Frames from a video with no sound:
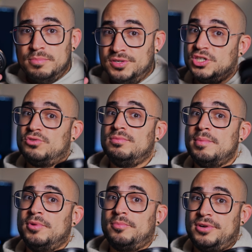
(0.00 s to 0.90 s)
But just
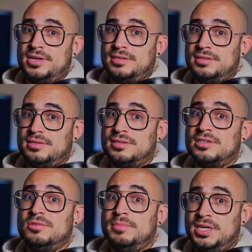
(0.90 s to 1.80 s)
remember the prices,
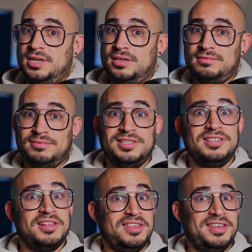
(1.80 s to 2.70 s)
because money is
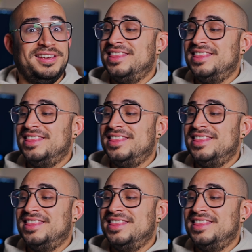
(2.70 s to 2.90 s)
a thing.